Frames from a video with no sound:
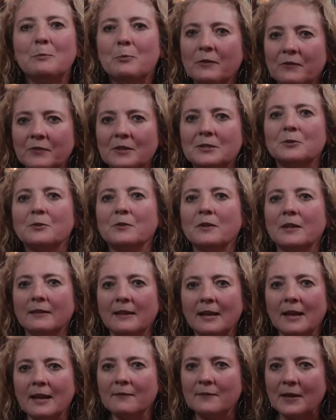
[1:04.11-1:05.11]
professor that
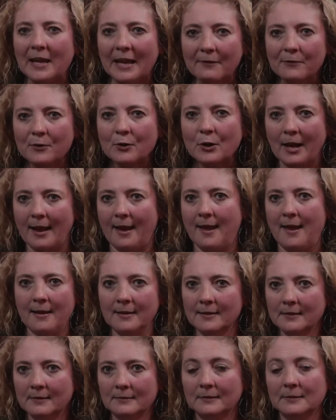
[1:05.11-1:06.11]
they have ever
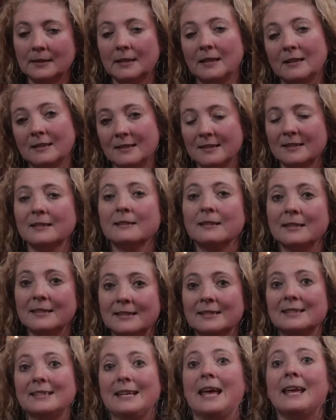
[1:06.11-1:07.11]
had, and this
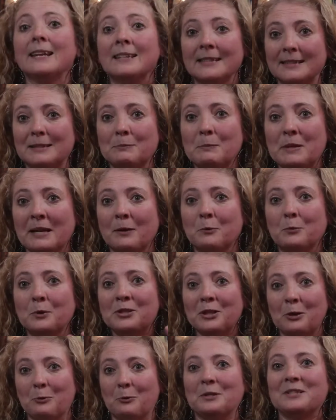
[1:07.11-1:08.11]
saddens me, I
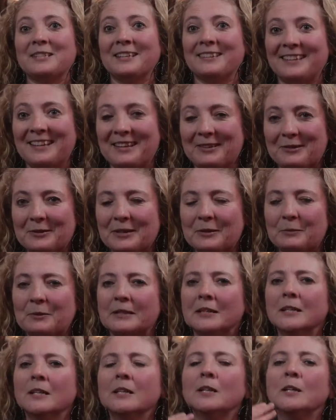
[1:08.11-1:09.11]
wish I wasn't the only
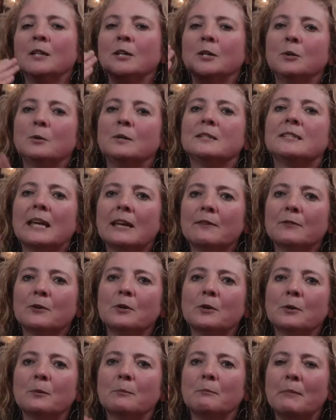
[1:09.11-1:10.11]
one, who has
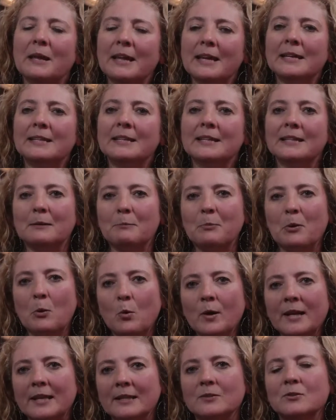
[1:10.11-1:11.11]
ever made it a
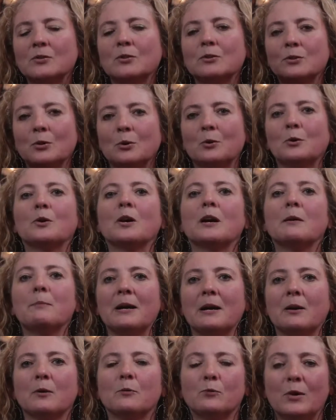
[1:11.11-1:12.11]
point to talk
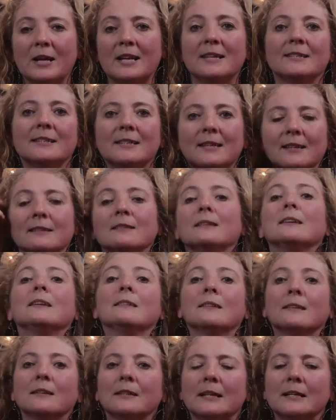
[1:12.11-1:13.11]
about race in
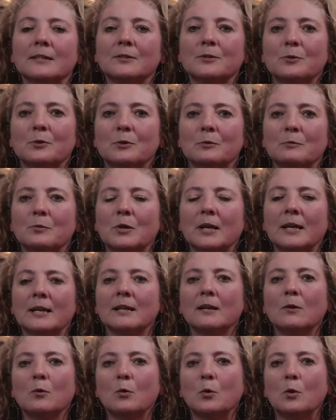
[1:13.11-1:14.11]
the classroom,
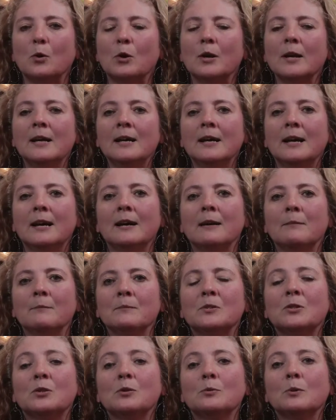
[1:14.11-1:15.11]
right? Or
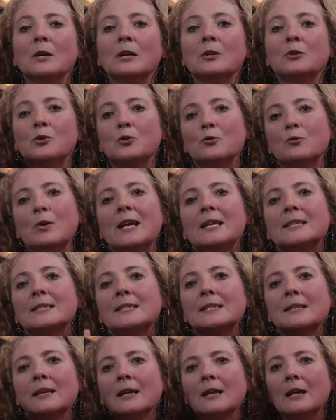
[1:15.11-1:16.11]
to
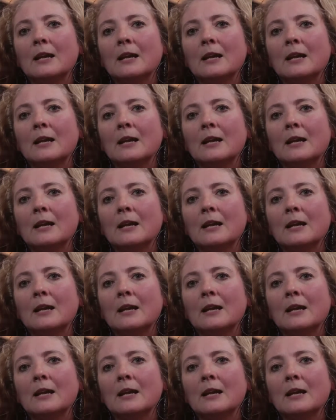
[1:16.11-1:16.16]
address